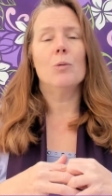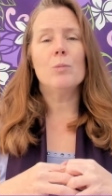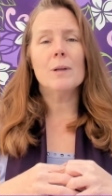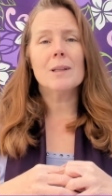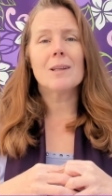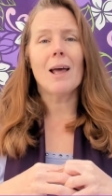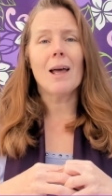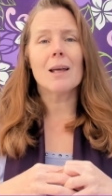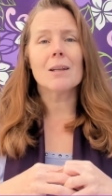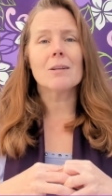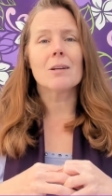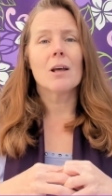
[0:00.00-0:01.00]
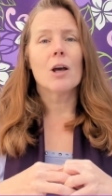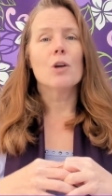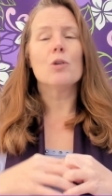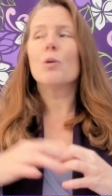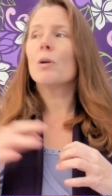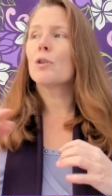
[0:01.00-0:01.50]
And with that,
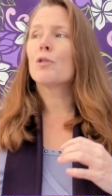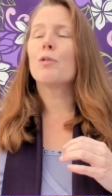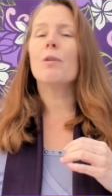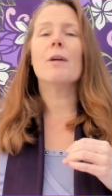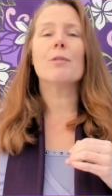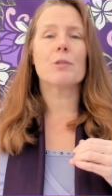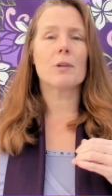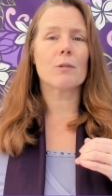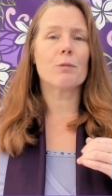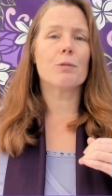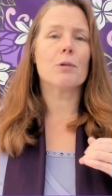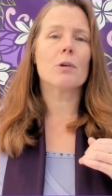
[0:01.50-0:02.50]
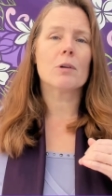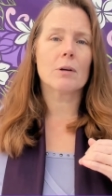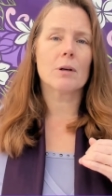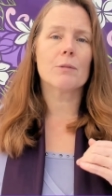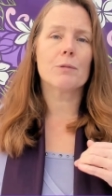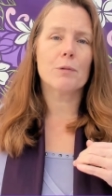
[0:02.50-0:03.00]
you are drifting further
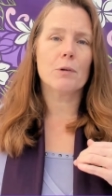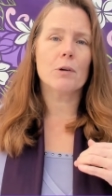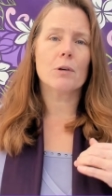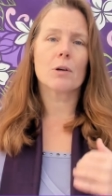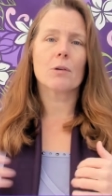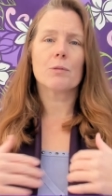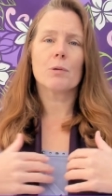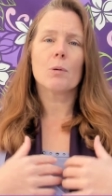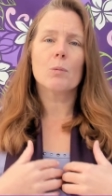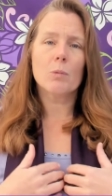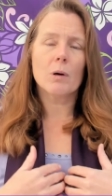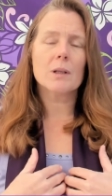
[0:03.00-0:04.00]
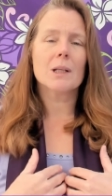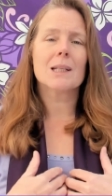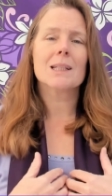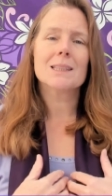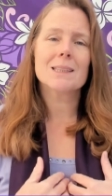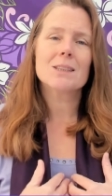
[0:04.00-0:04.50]
and further from what
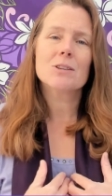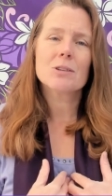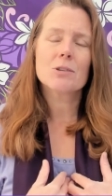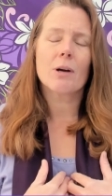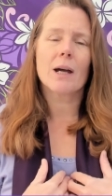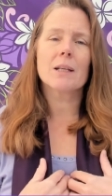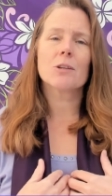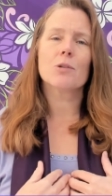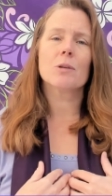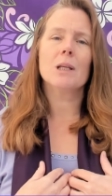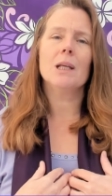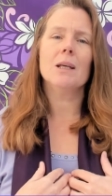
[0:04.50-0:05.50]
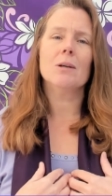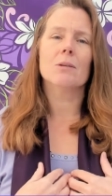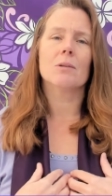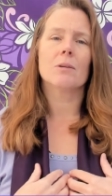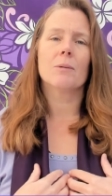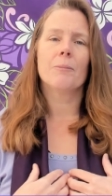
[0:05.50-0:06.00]
it is that you're trying to
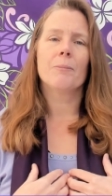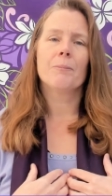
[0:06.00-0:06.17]
heal.